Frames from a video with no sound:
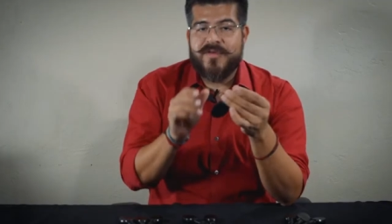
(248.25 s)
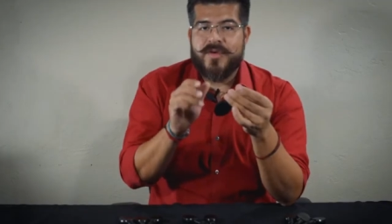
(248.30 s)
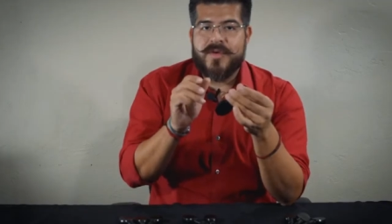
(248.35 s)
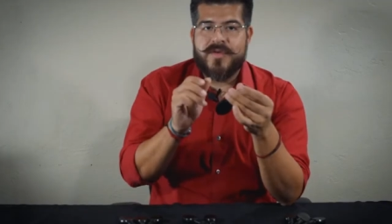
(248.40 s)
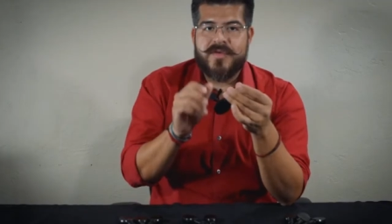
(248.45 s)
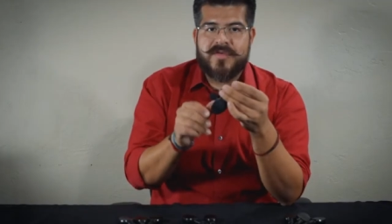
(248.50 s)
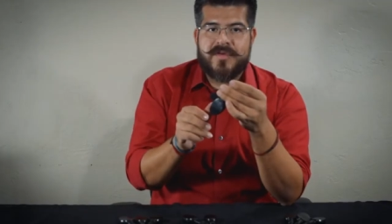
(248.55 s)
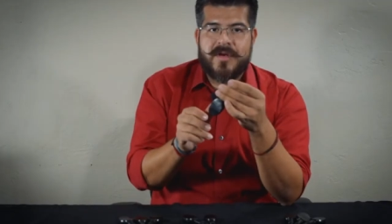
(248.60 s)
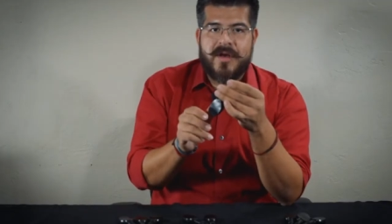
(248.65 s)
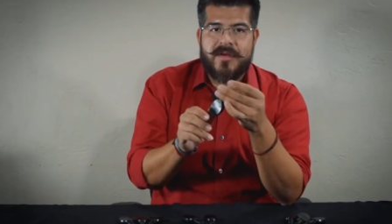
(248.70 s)
you
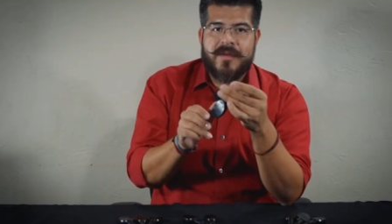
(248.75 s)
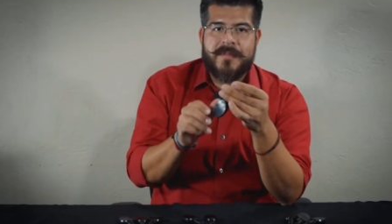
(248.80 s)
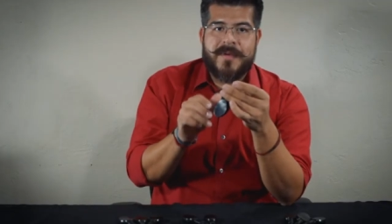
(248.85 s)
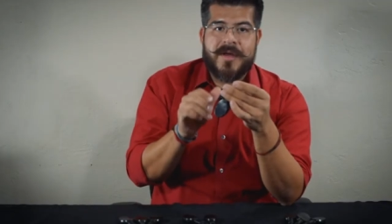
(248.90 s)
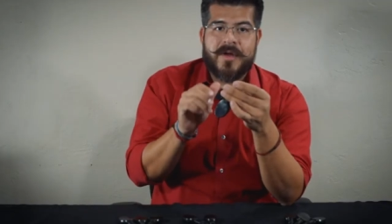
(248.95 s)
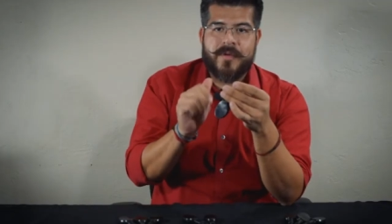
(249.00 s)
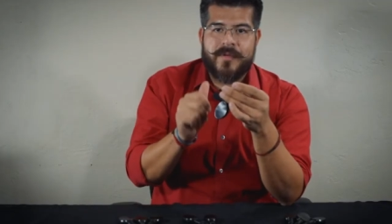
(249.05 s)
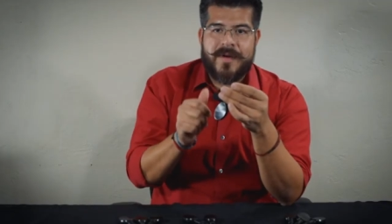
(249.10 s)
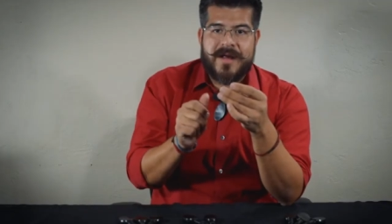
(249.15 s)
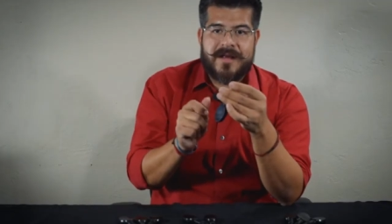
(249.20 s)
install them
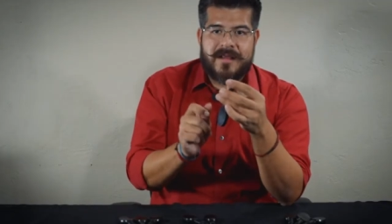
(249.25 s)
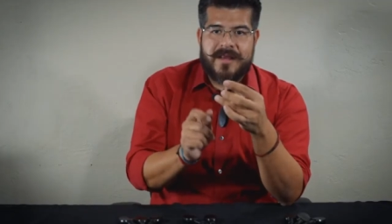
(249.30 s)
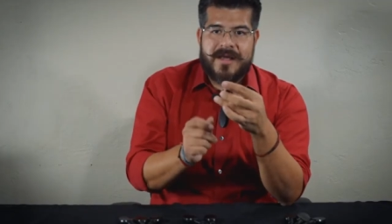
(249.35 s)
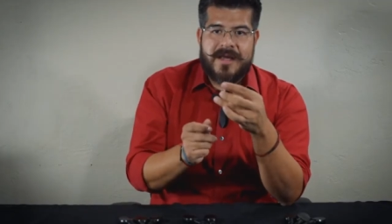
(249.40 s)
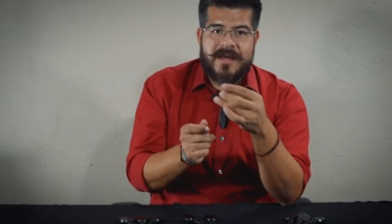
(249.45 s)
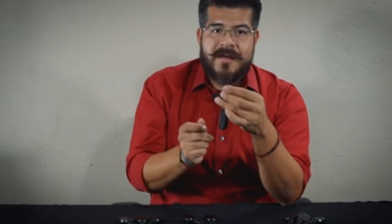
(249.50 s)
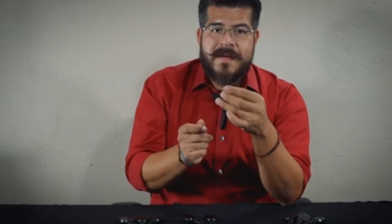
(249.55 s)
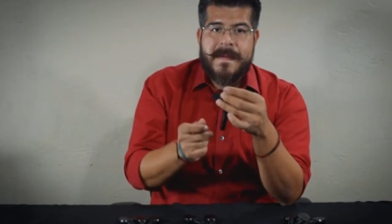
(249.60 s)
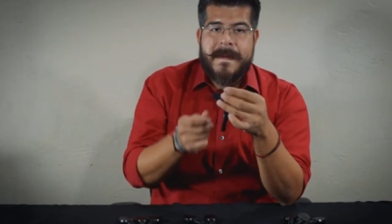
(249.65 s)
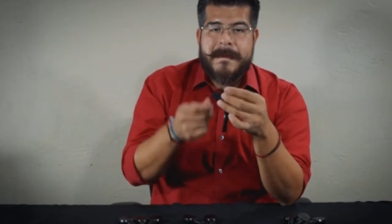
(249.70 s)

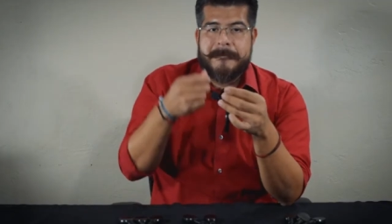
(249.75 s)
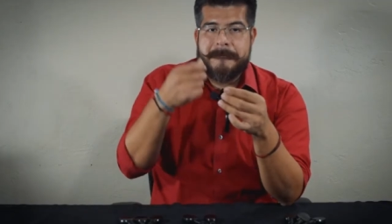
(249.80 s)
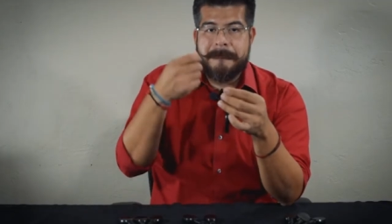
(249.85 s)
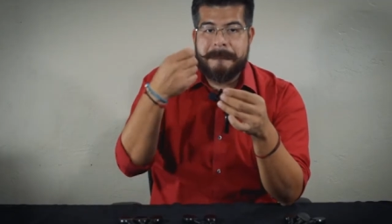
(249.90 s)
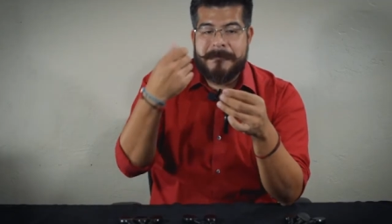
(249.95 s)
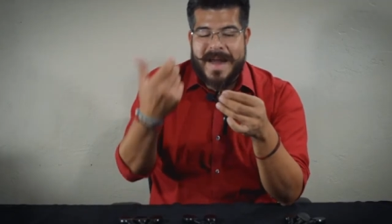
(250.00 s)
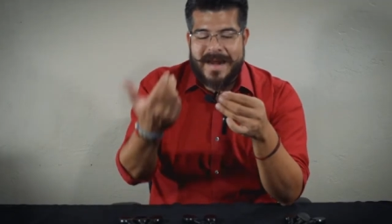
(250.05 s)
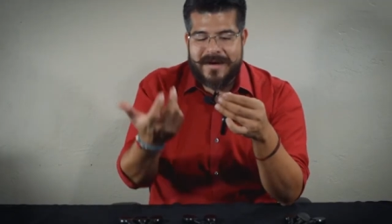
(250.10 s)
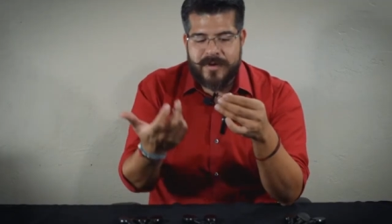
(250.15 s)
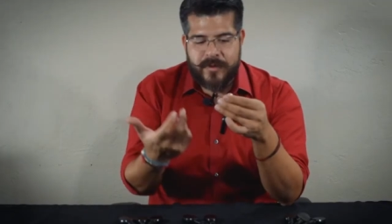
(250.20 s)
incorrectly,
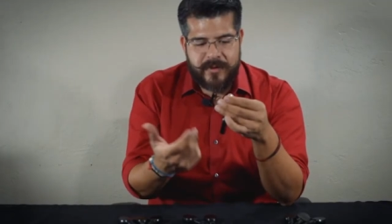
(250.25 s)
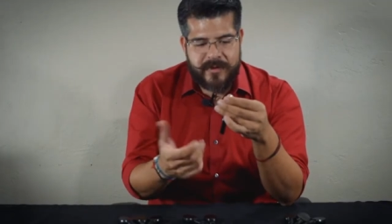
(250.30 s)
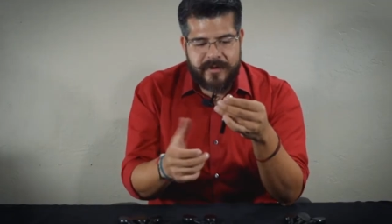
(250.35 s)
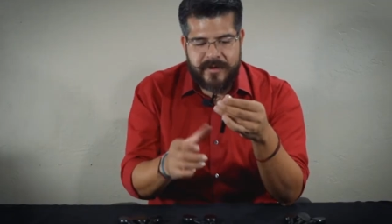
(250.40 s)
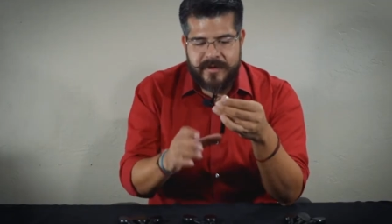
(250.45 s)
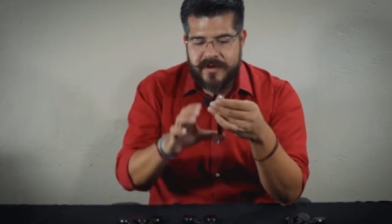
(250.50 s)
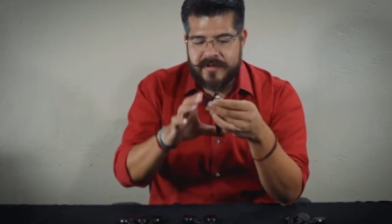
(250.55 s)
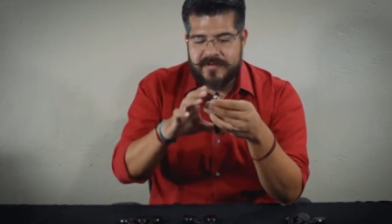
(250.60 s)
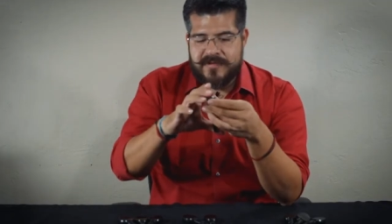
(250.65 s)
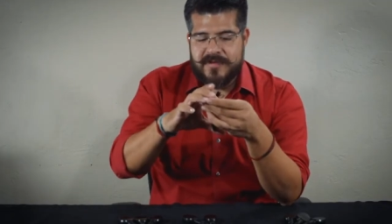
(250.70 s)

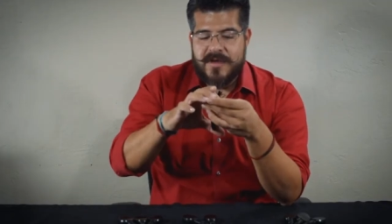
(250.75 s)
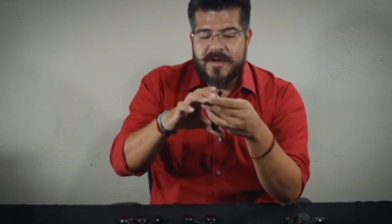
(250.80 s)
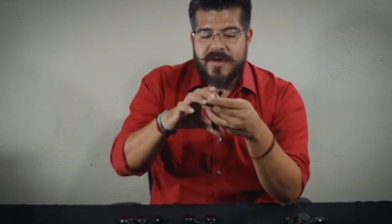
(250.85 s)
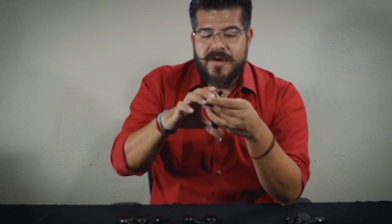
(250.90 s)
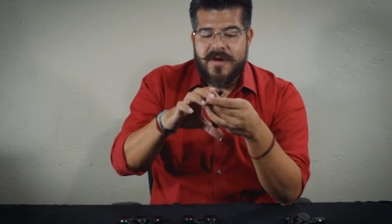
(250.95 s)
backwards,